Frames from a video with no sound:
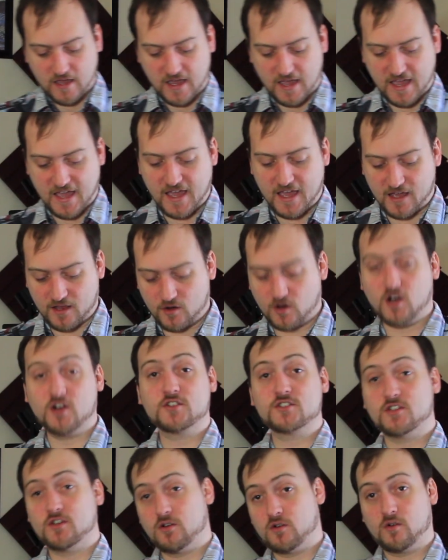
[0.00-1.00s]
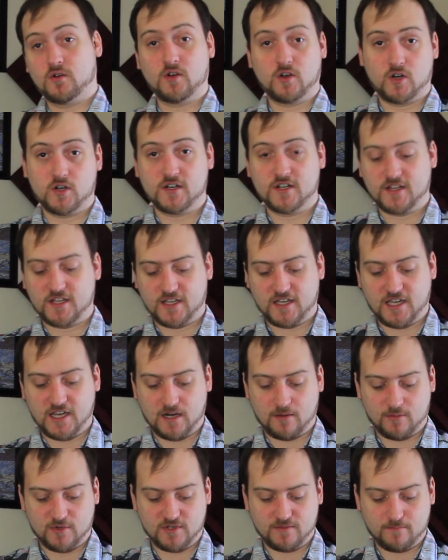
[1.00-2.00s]
and also onto the
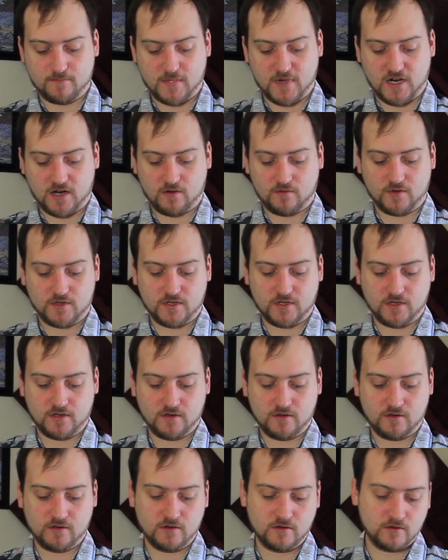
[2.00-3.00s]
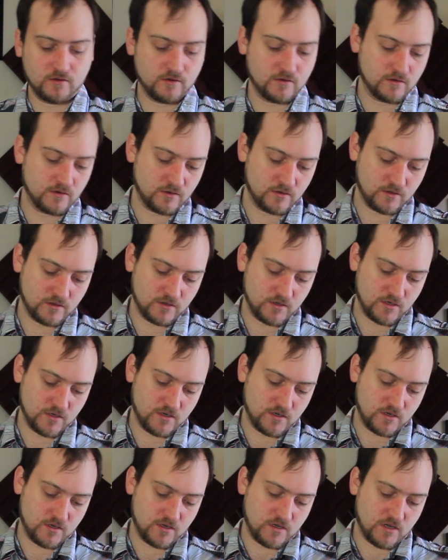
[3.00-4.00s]
camera's mount.
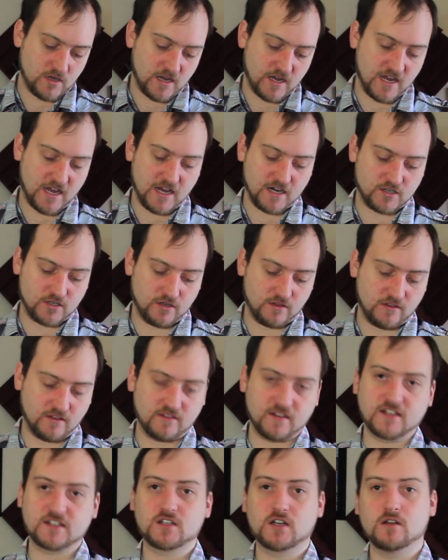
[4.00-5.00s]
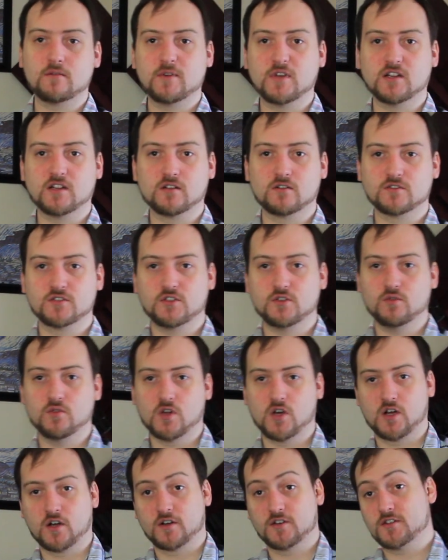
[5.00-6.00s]
I actually think that's going to be a little too
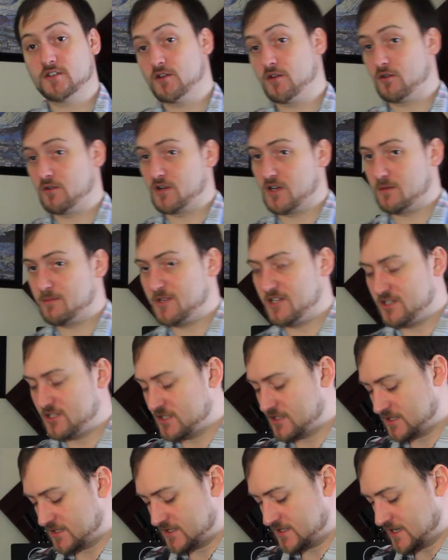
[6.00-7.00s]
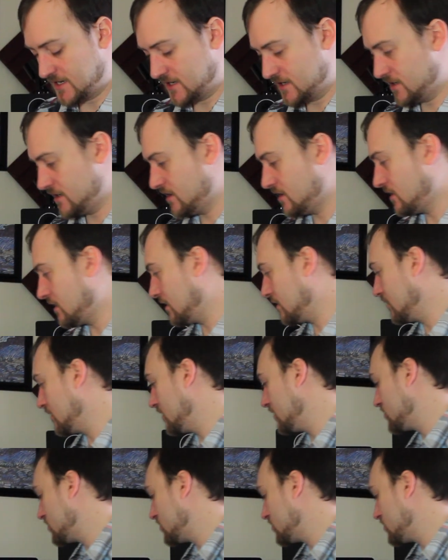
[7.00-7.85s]
long, so give me just a second here. I'm going to